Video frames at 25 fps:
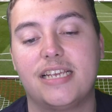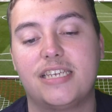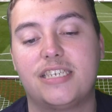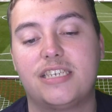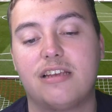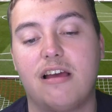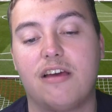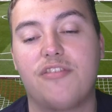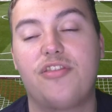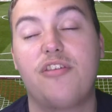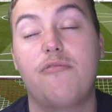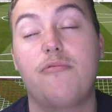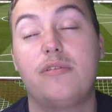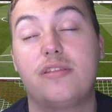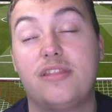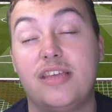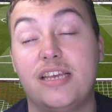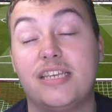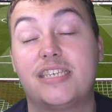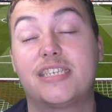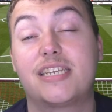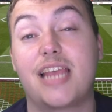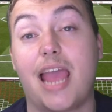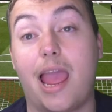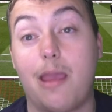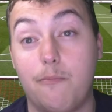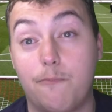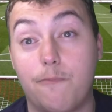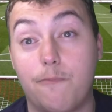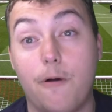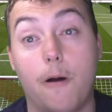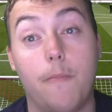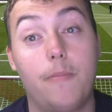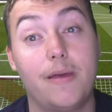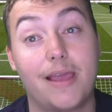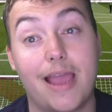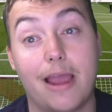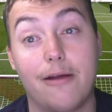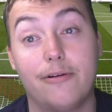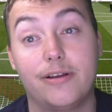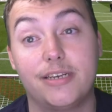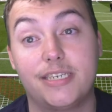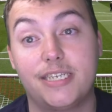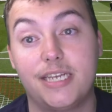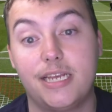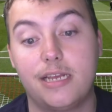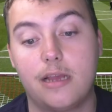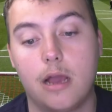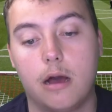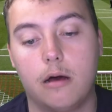So I think with this game, probably
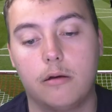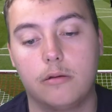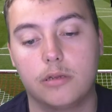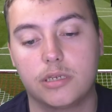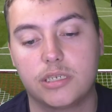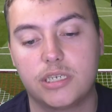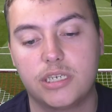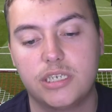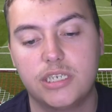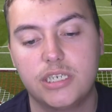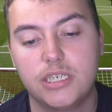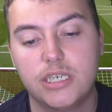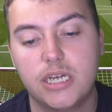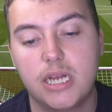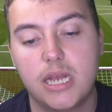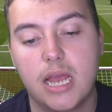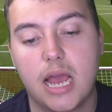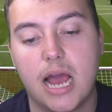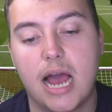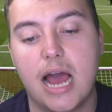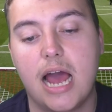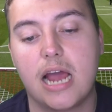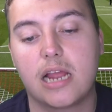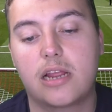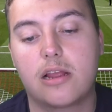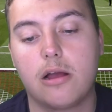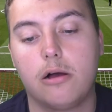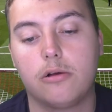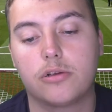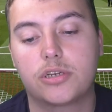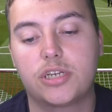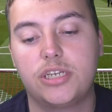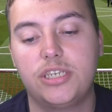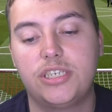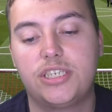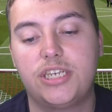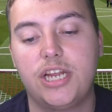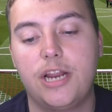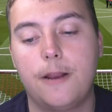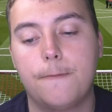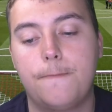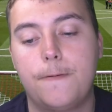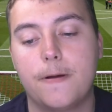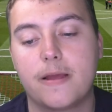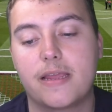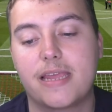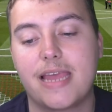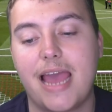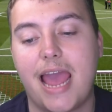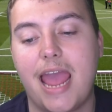guarantee goals. Goals conceded
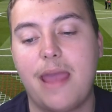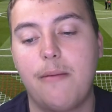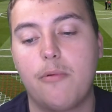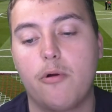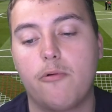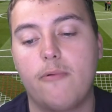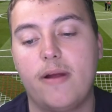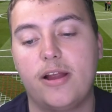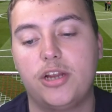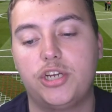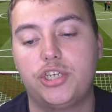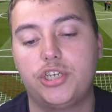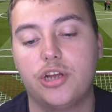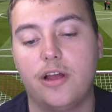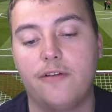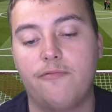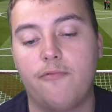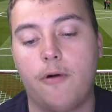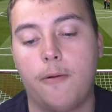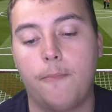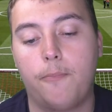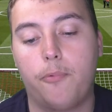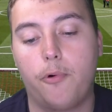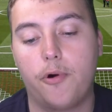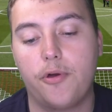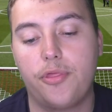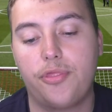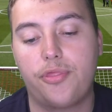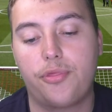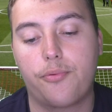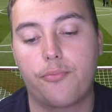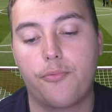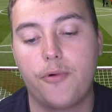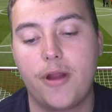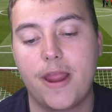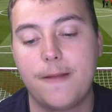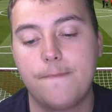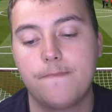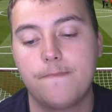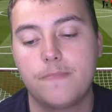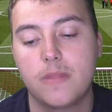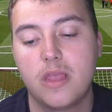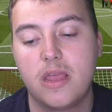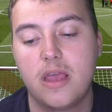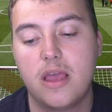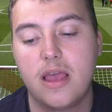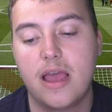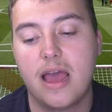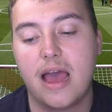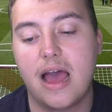per game, a ratio of
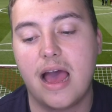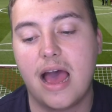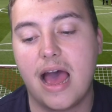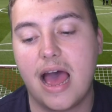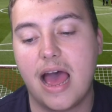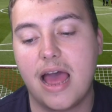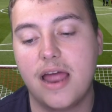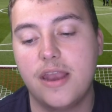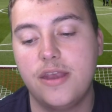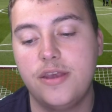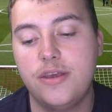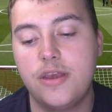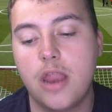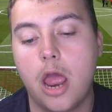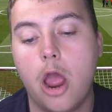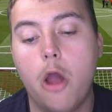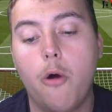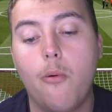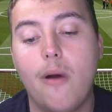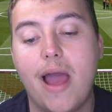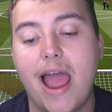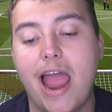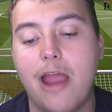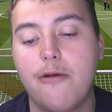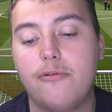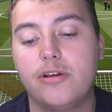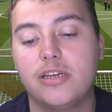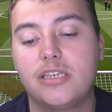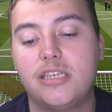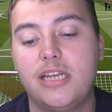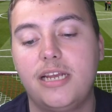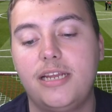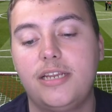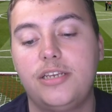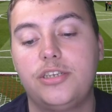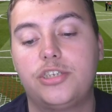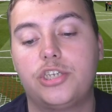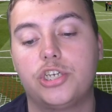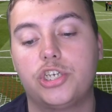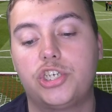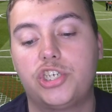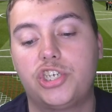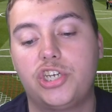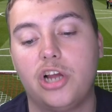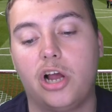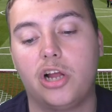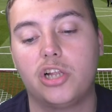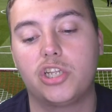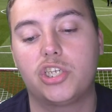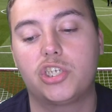1.3. No errors leading to
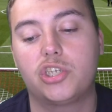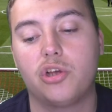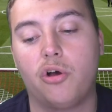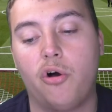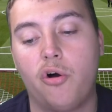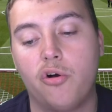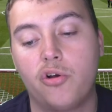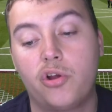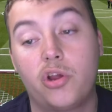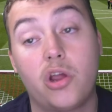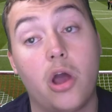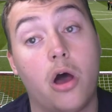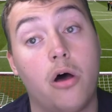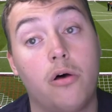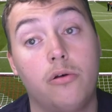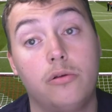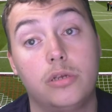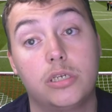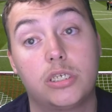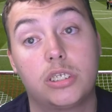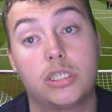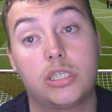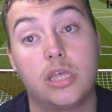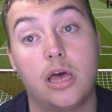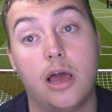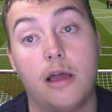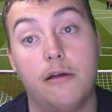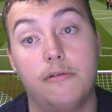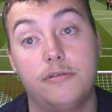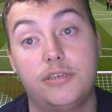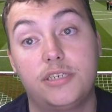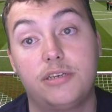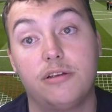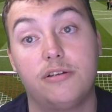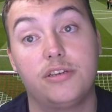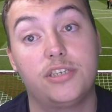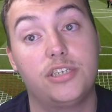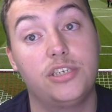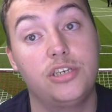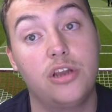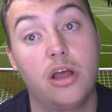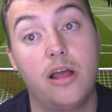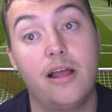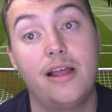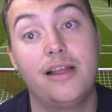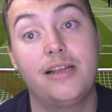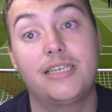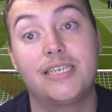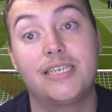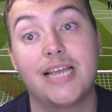shots or goals, though. So it's
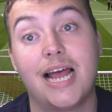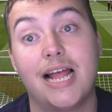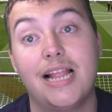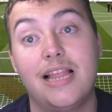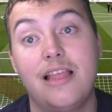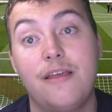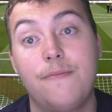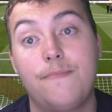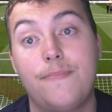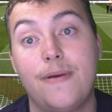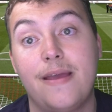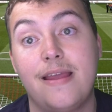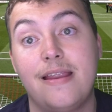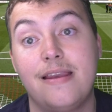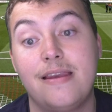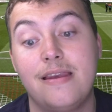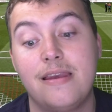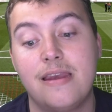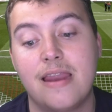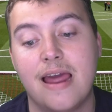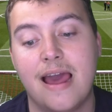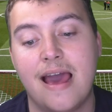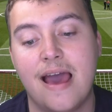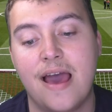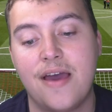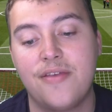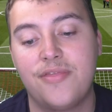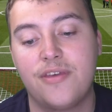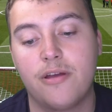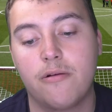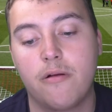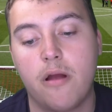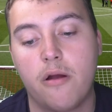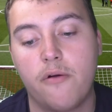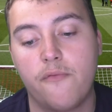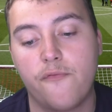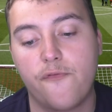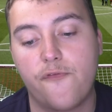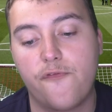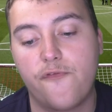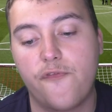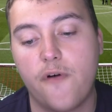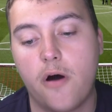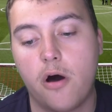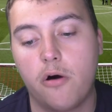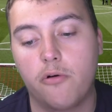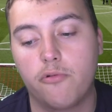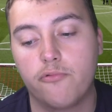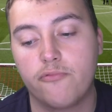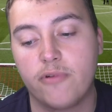not exactly been their own
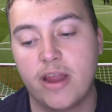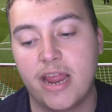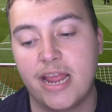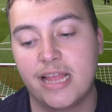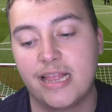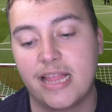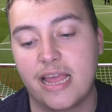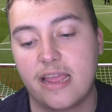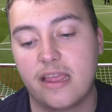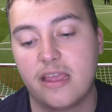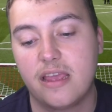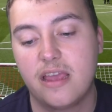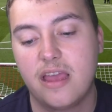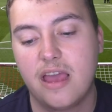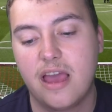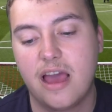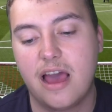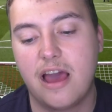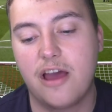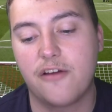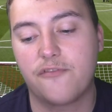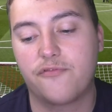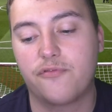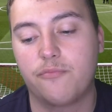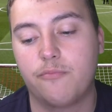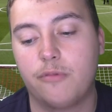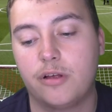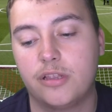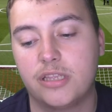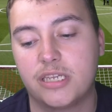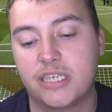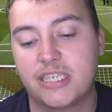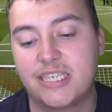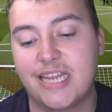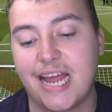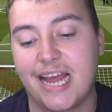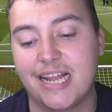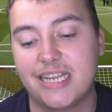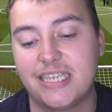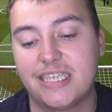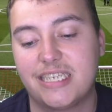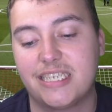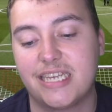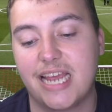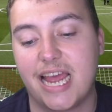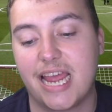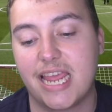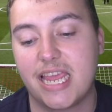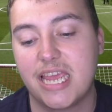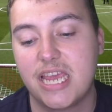fault, really, from what the stats
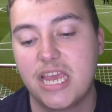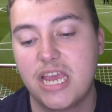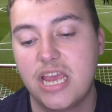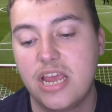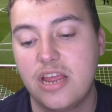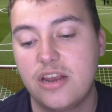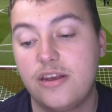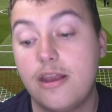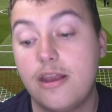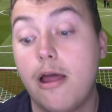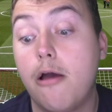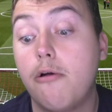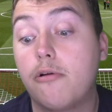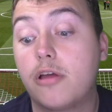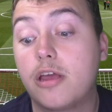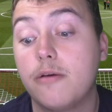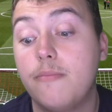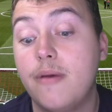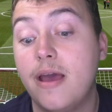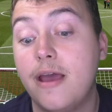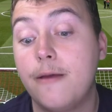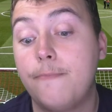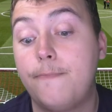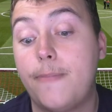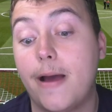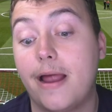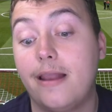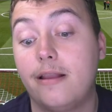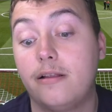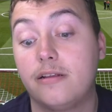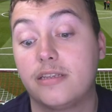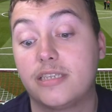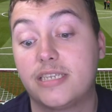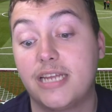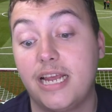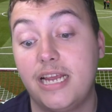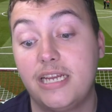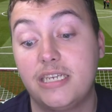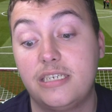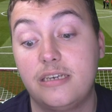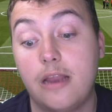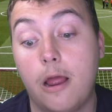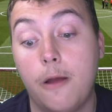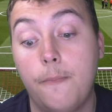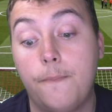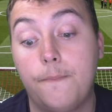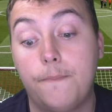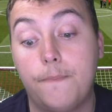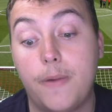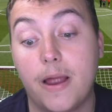say. No committed penalties,
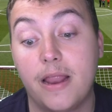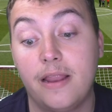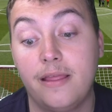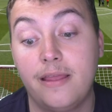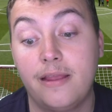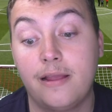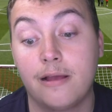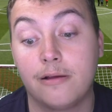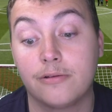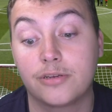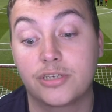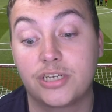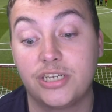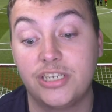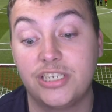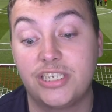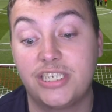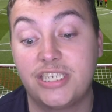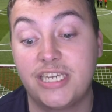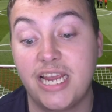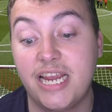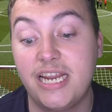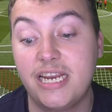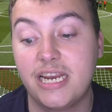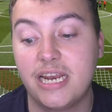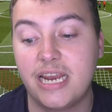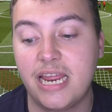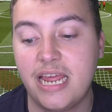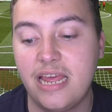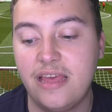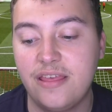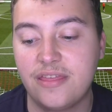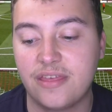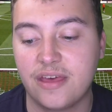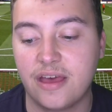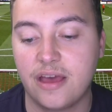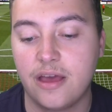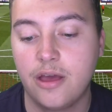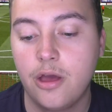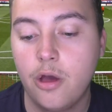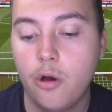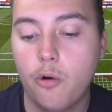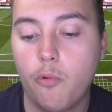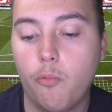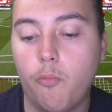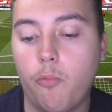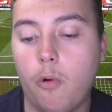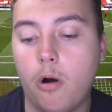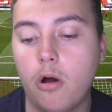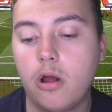no penalty goals conceded either.
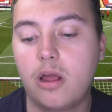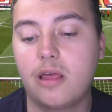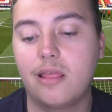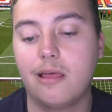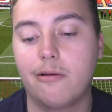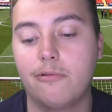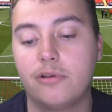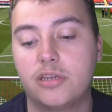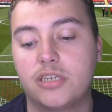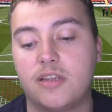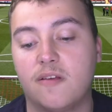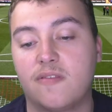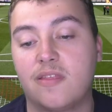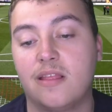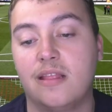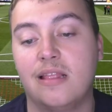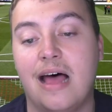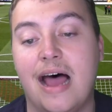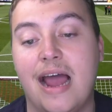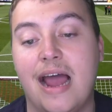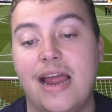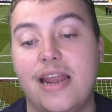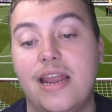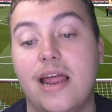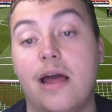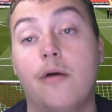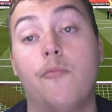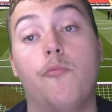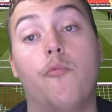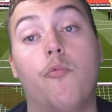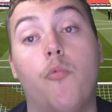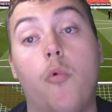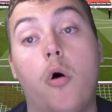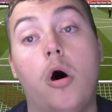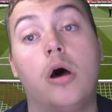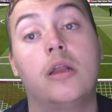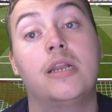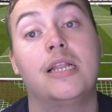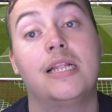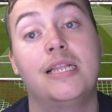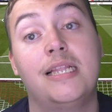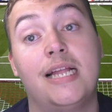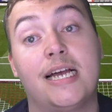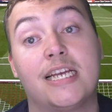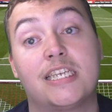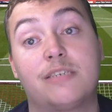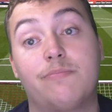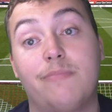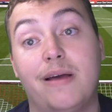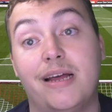1 clearance off the line and 1
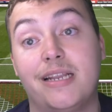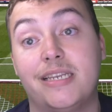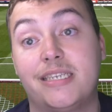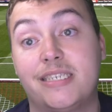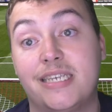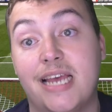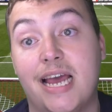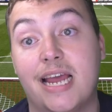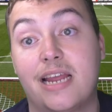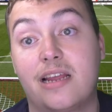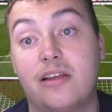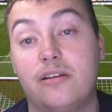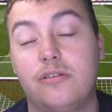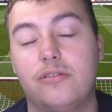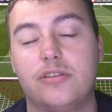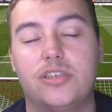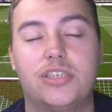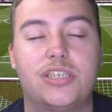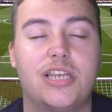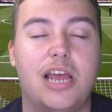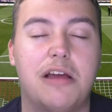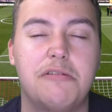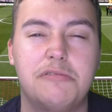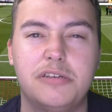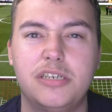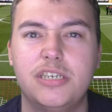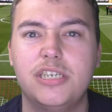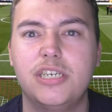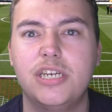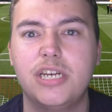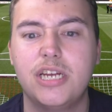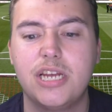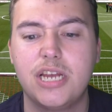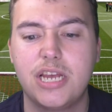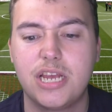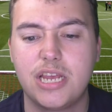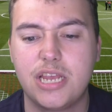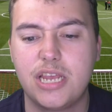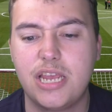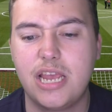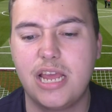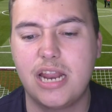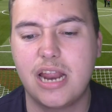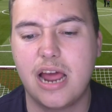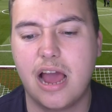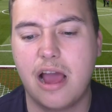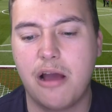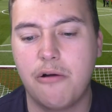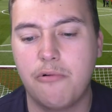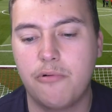last man tackle. So, you
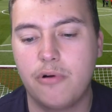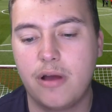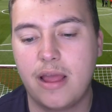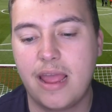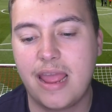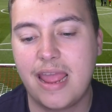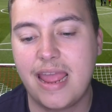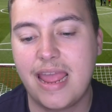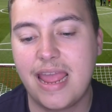know,